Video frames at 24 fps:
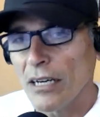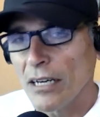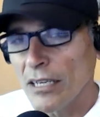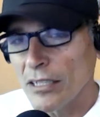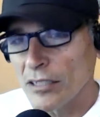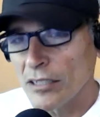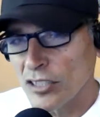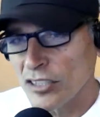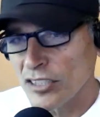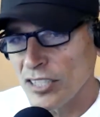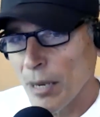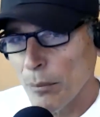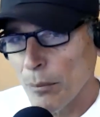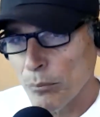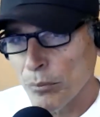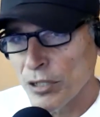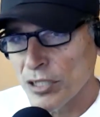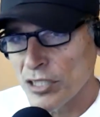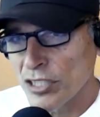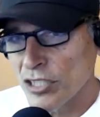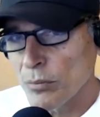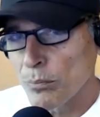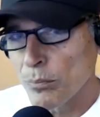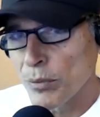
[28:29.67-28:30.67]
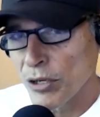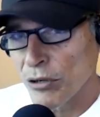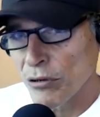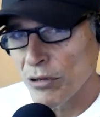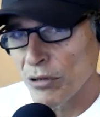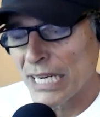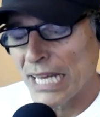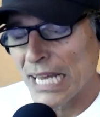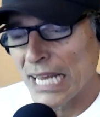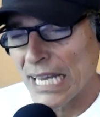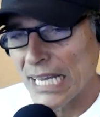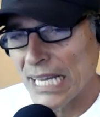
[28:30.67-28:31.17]
a separate
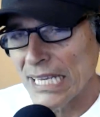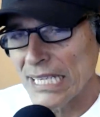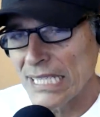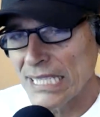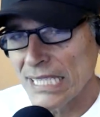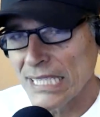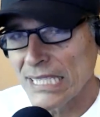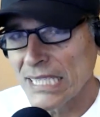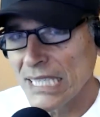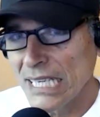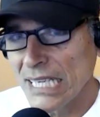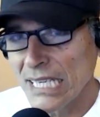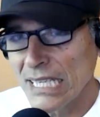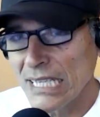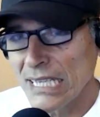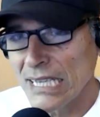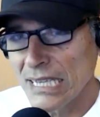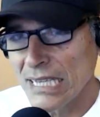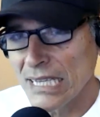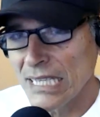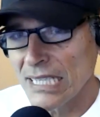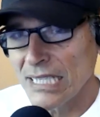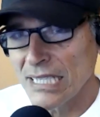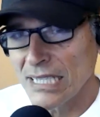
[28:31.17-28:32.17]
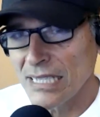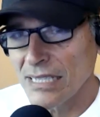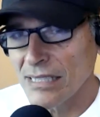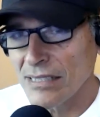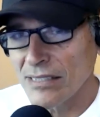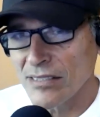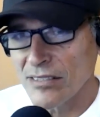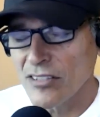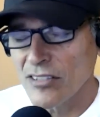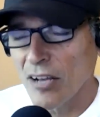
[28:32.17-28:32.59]
spirit entity that is yes.